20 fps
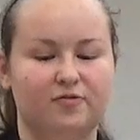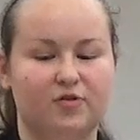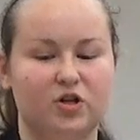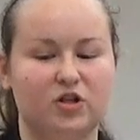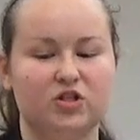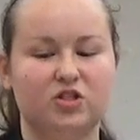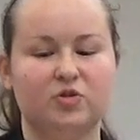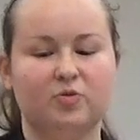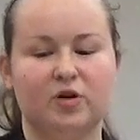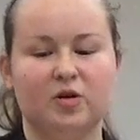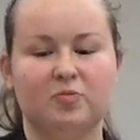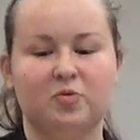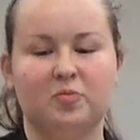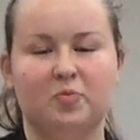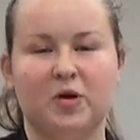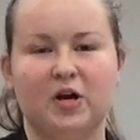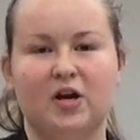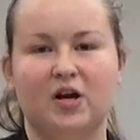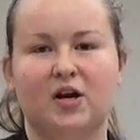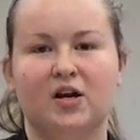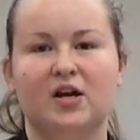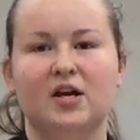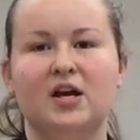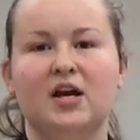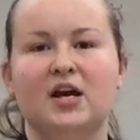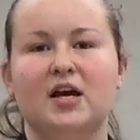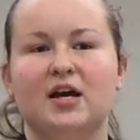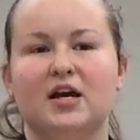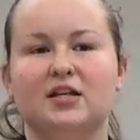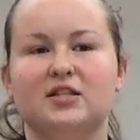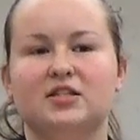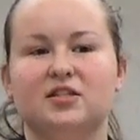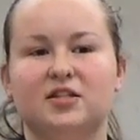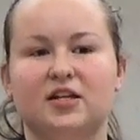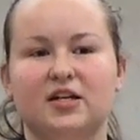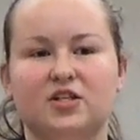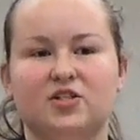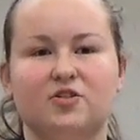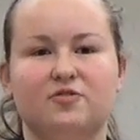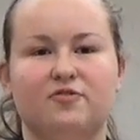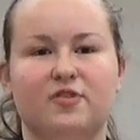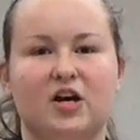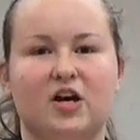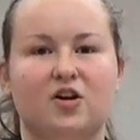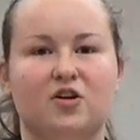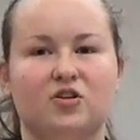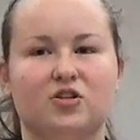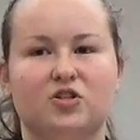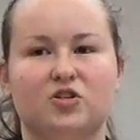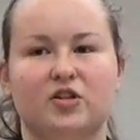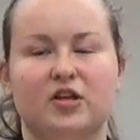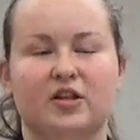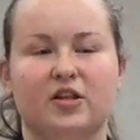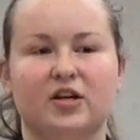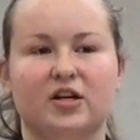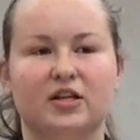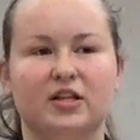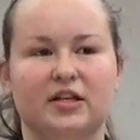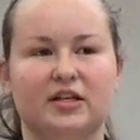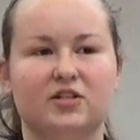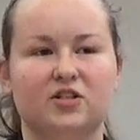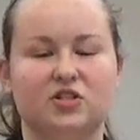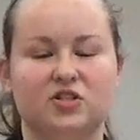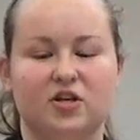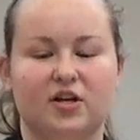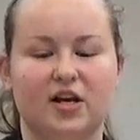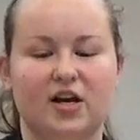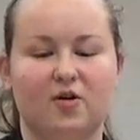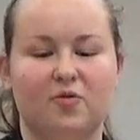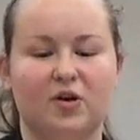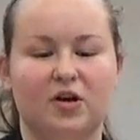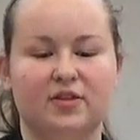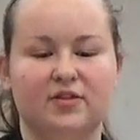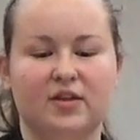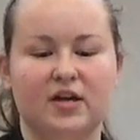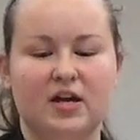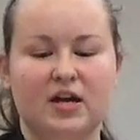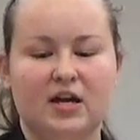First, you want to prepare and select your flowers so they look clean to start out with.